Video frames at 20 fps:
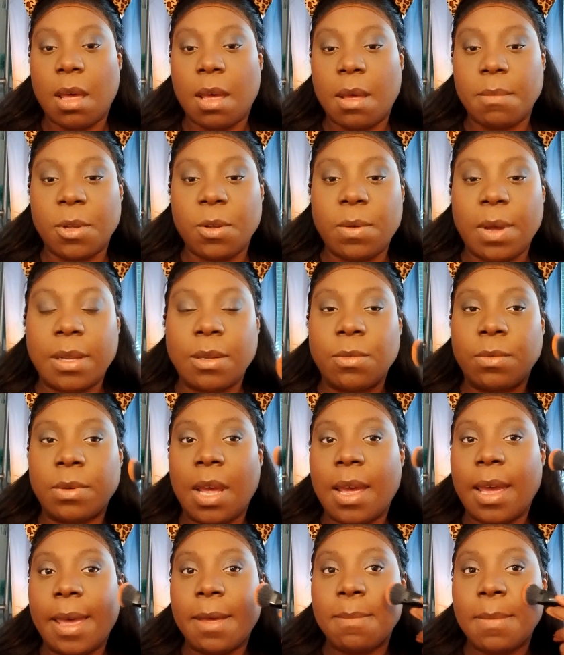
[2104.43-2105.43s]
ooh, I do not
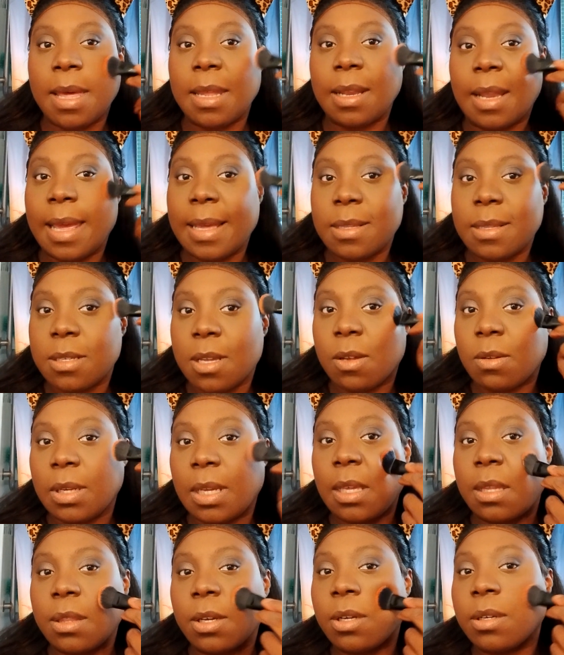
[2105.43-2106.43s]
have my lights on
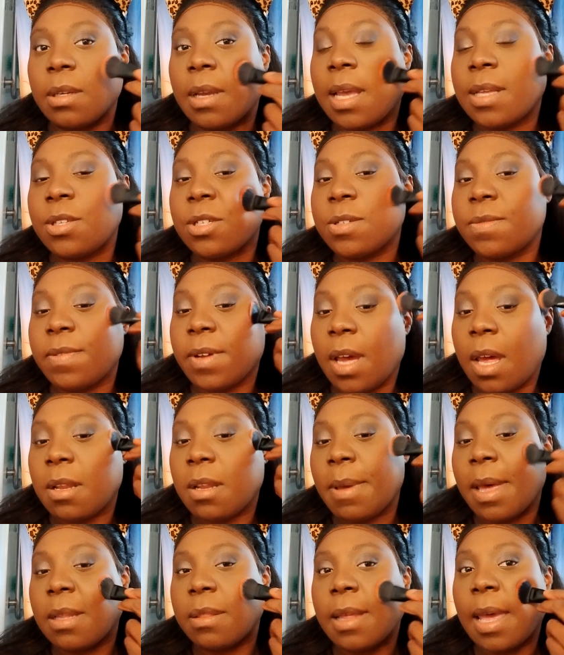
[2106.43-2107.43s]
either. I just forgot
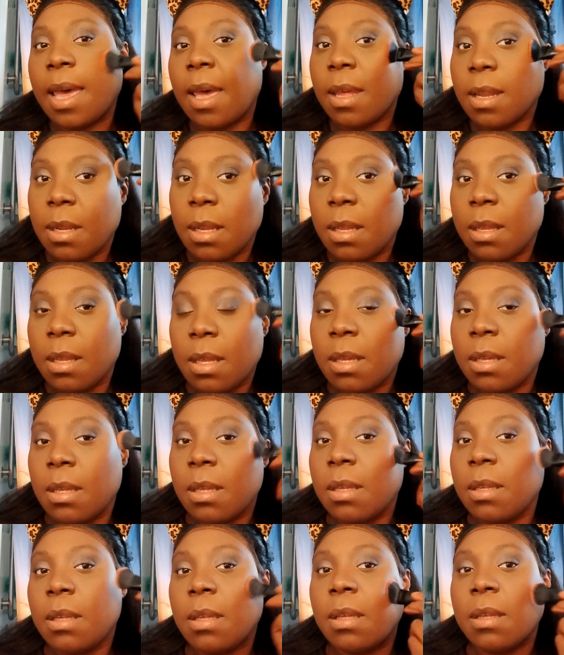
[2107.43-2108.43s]
about that.
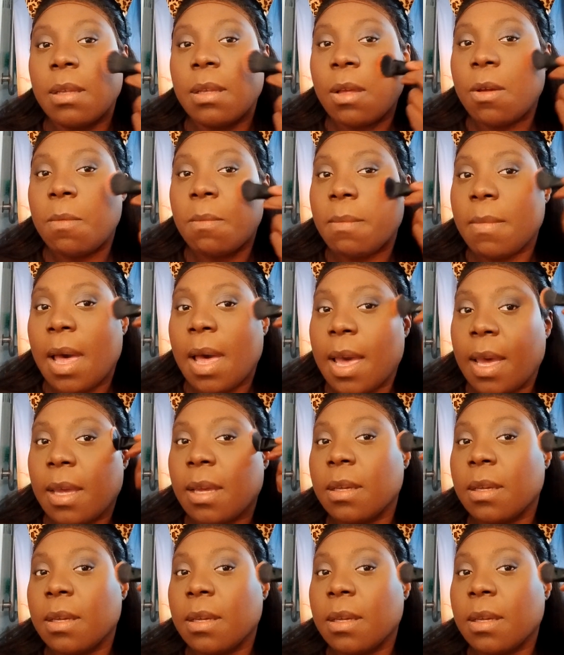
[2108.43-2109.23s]
Oh my.